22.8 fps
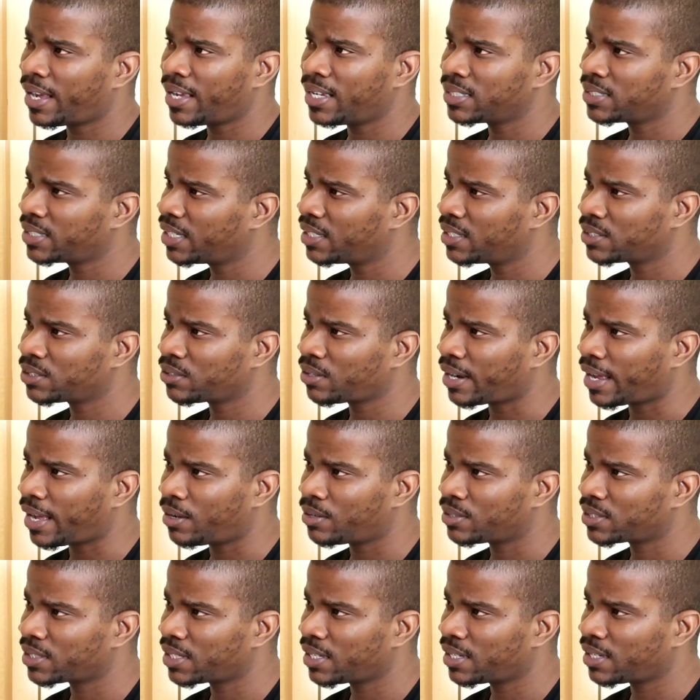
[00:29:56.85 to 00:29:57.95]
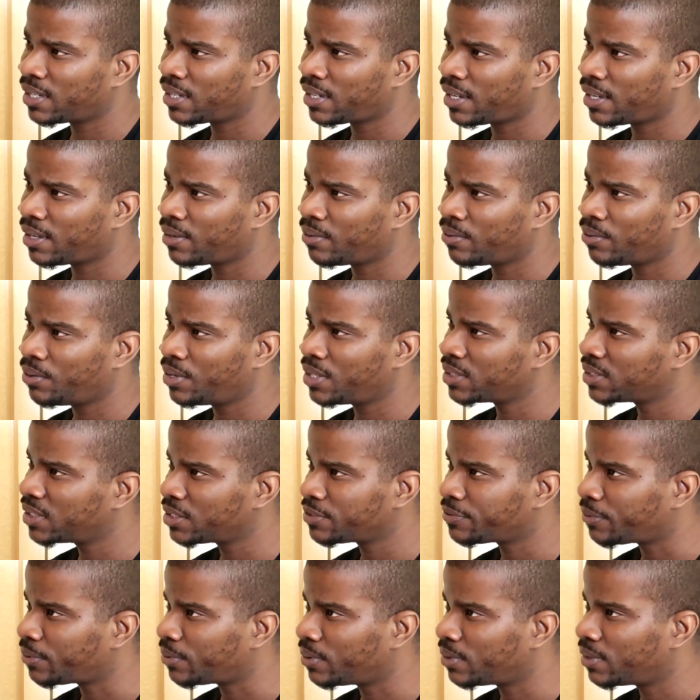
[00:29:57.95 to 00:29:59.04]
I ain't take this on the outside. Like, what is
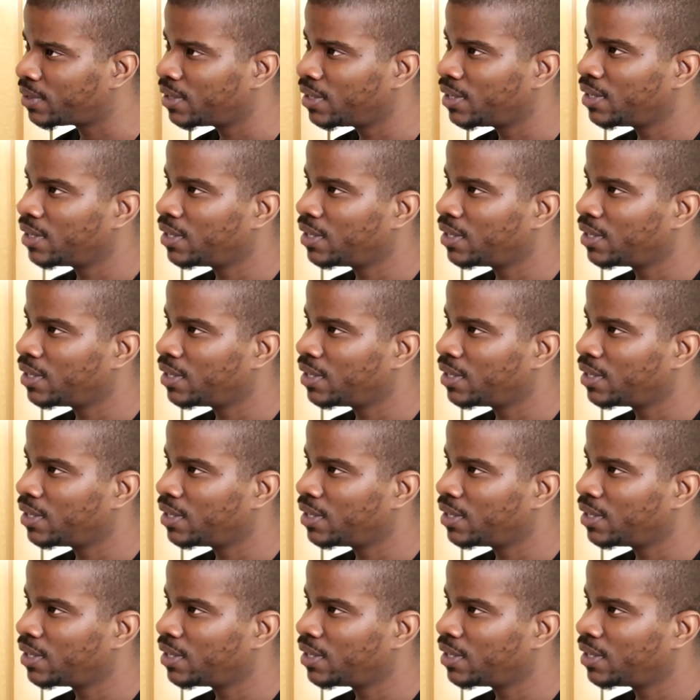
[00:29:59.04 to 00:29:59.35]
this for?